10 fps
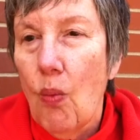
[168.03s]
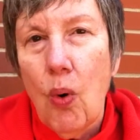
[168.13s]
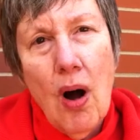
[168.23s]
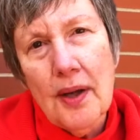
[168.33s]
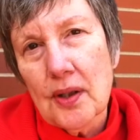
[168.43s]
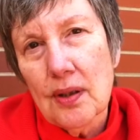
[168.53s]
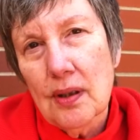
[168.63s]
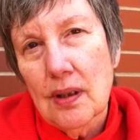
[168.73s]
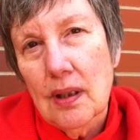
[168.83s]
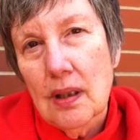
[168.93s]
water
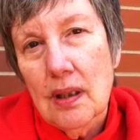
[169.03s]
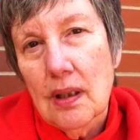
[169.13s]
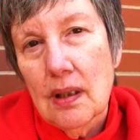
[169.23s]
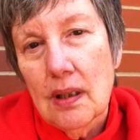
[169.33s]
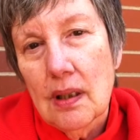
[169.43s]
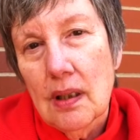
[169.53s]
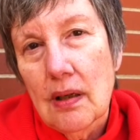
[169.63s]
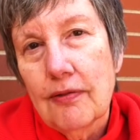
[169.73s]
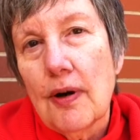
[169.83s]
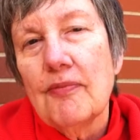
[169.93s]

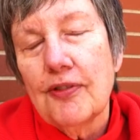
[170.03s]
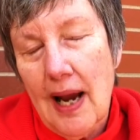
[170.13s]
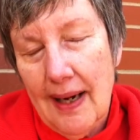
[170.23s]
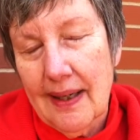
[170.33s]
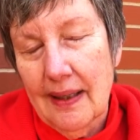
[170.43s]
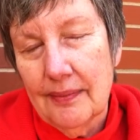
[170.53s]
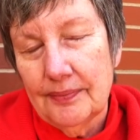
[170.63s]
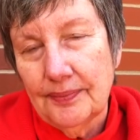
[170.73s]
from fracking.